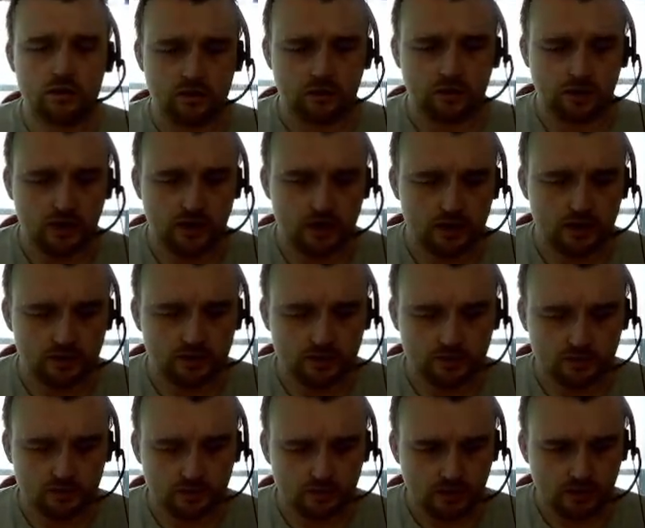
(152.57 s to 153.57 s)
Okay,
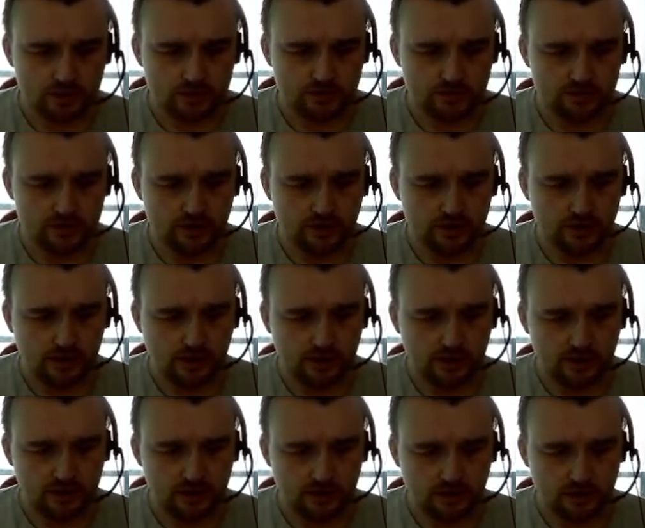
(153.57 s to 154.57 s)
so let's try that
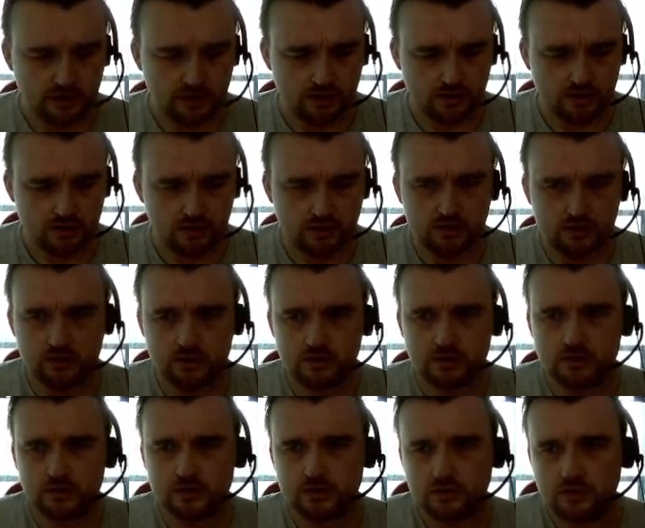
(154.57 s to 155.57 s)
again.
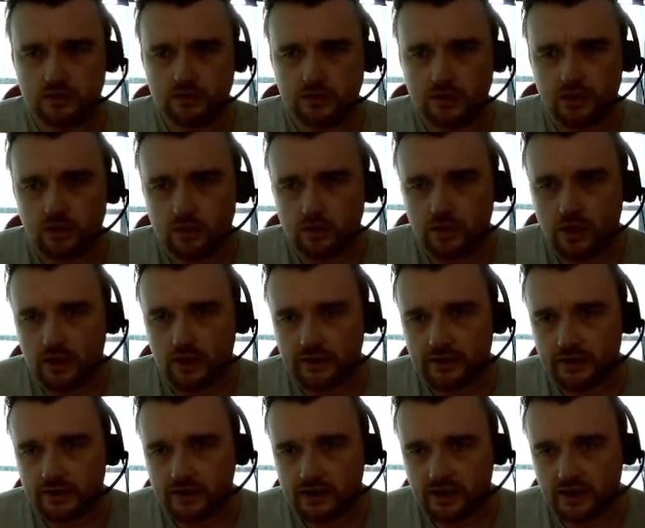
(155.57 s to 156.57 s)
So if I hold that
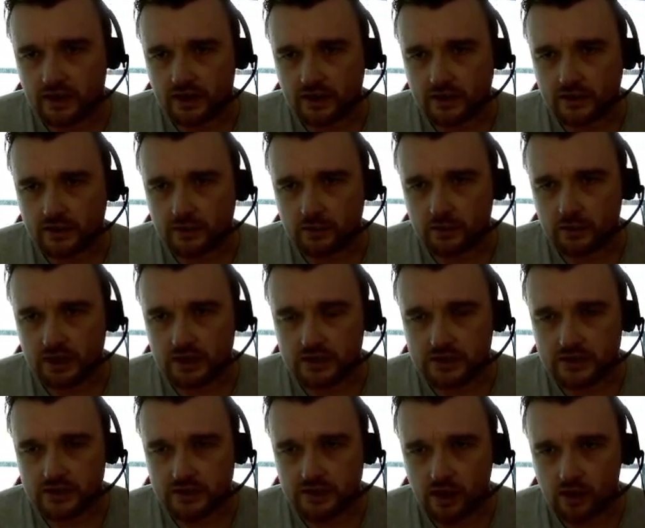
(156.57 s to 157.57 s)
there, yeah, we can
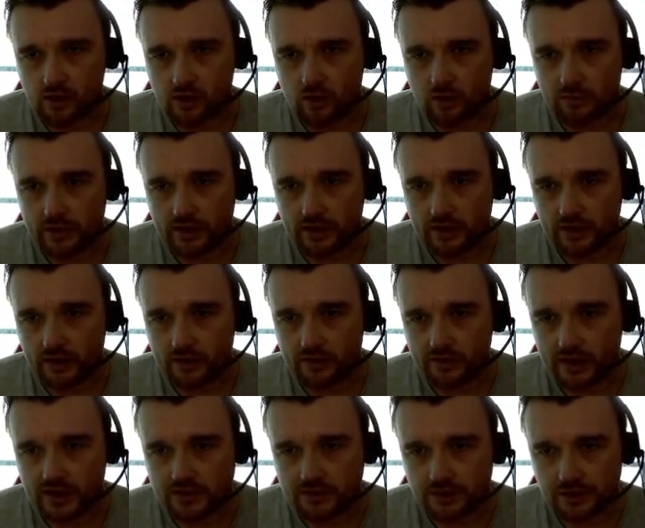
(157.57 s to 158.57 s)
see that a lot better.
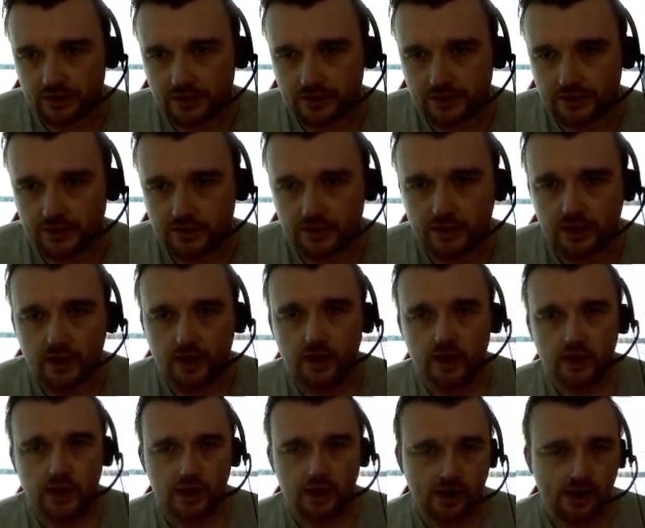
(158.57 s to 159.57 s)
That's good.
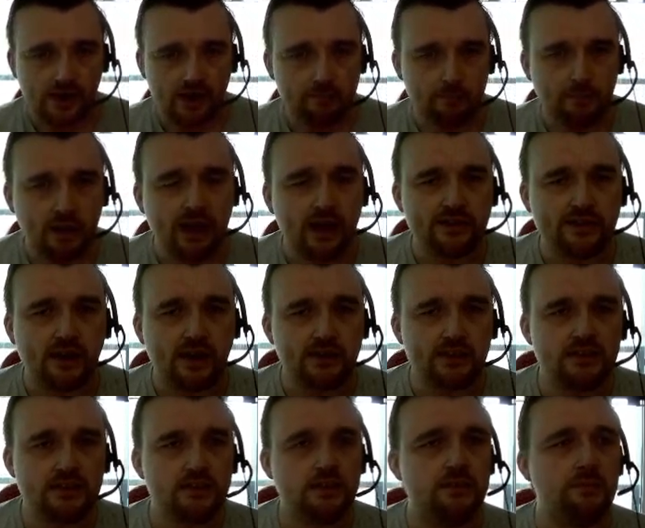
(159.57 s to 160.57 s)
And I
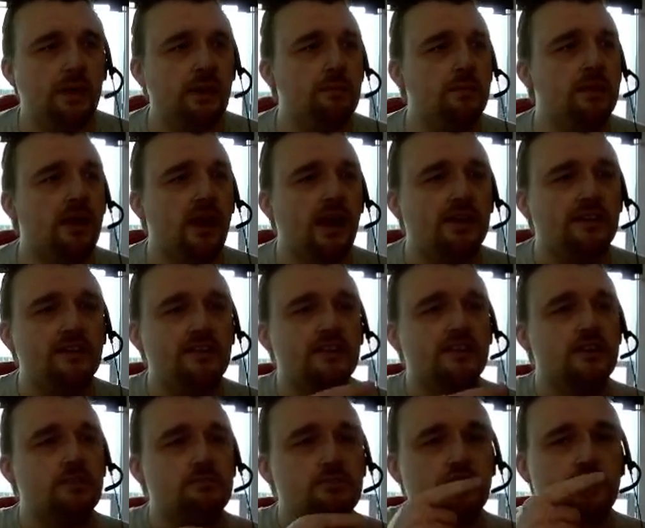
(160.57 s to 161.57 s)
need to remember that I need to
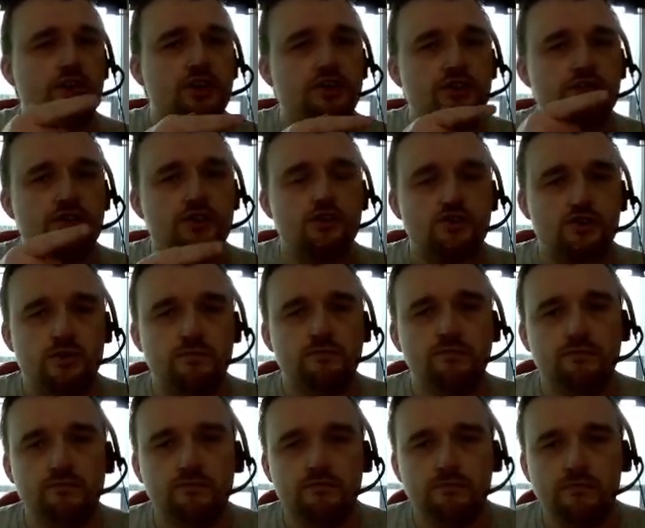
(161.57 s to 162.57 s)
keep changing the
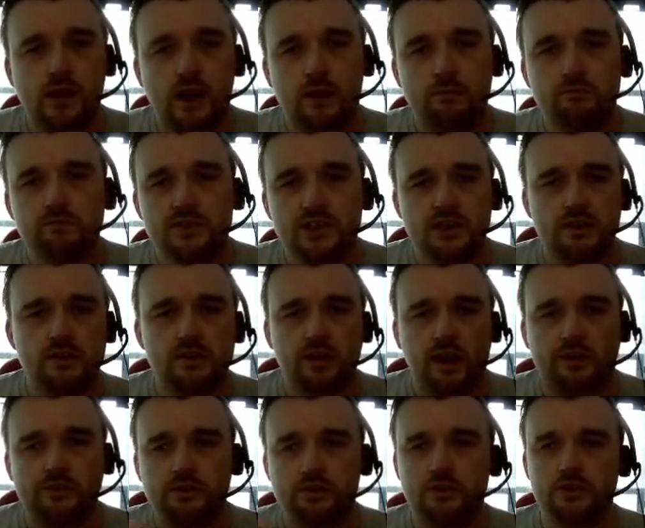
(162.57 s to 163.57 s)
zoom to
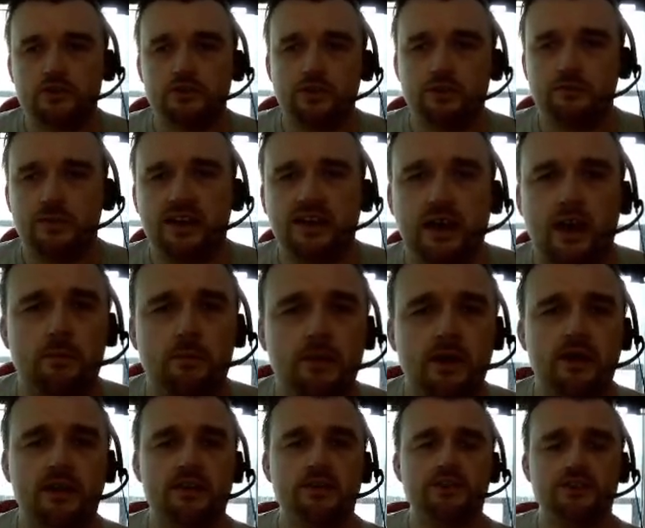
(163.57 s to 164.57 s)
continuous on my
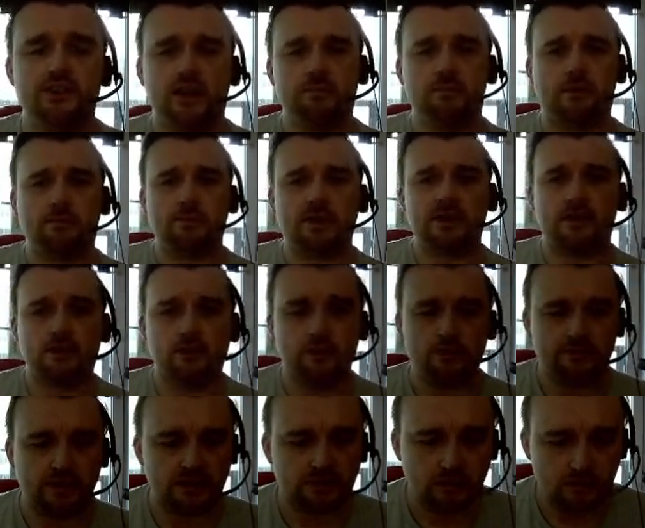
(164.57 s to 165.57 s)
camera each time I make a new
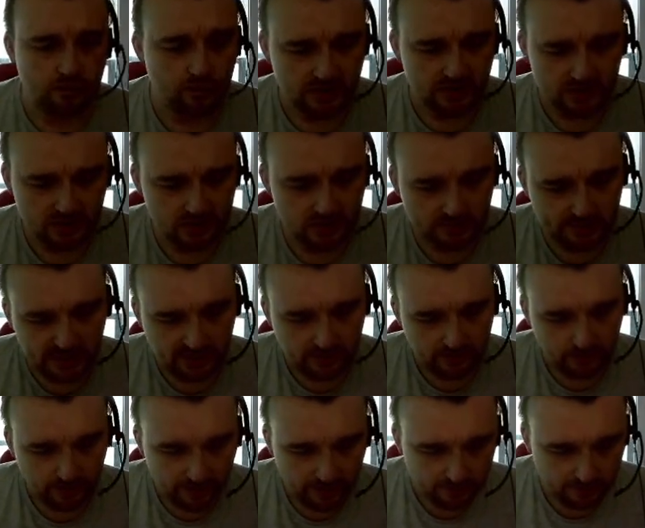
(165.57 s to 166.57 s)
video, which is a bit
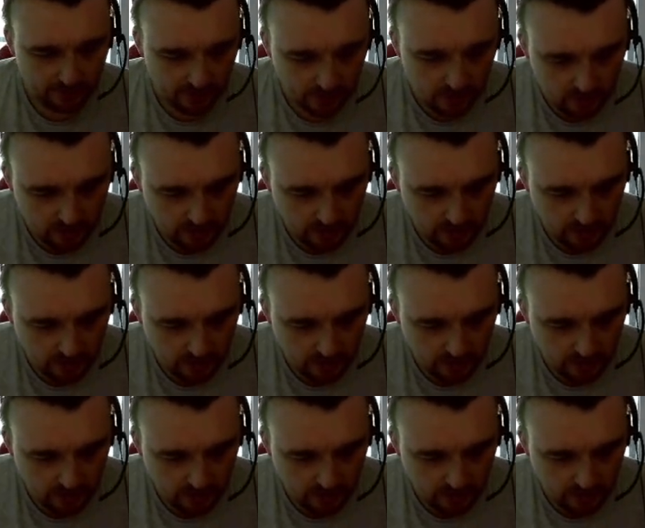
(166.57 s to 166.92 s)
annoying, but